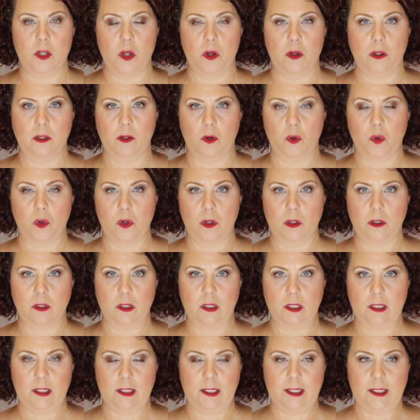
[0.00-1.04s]
you know, or
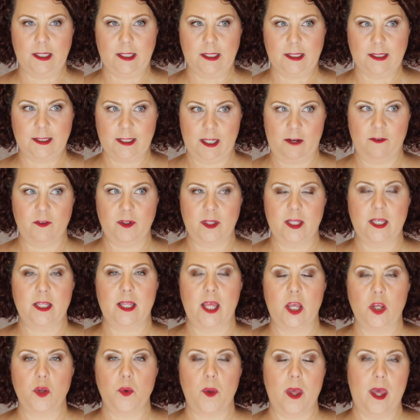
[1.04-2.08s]
is everything
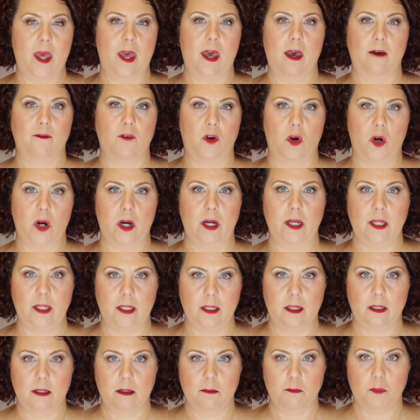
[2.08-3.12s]
that you have
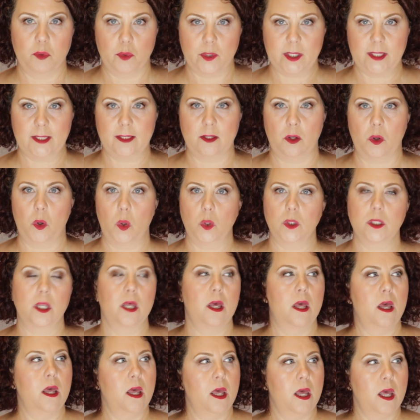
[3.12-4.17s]
already pre-sold?
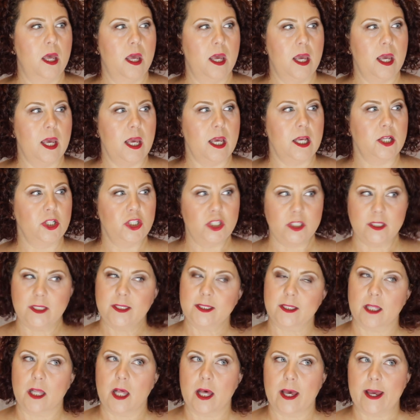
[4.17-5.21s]
And
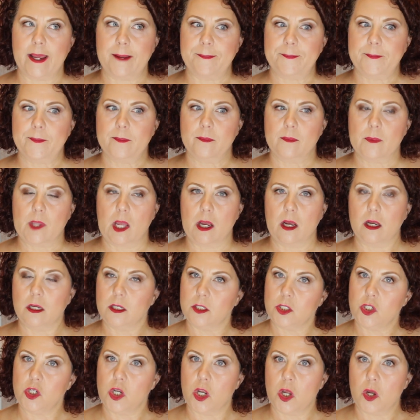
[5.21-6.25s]
she's like,
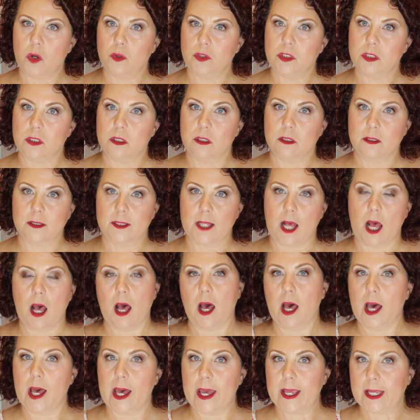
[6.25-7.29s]
you know, she goes,
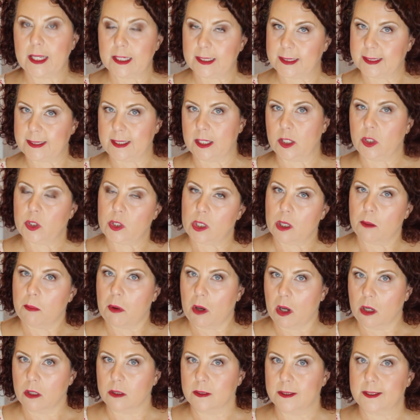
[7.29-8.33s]
I could sell you a
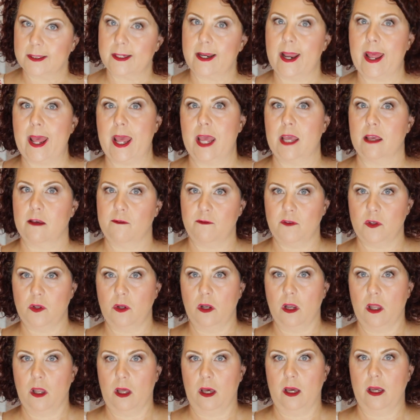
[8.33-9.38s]
bottle today if
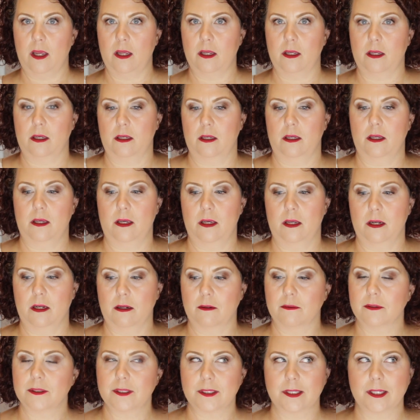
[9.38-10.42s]
you'd like. And
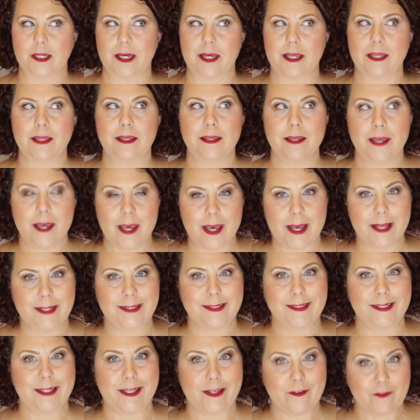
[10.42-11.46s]
I was like,
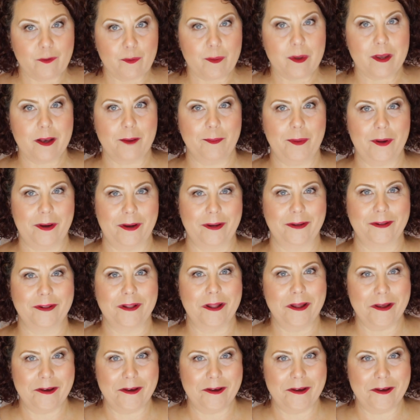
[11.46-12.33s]
yes, give me a bottle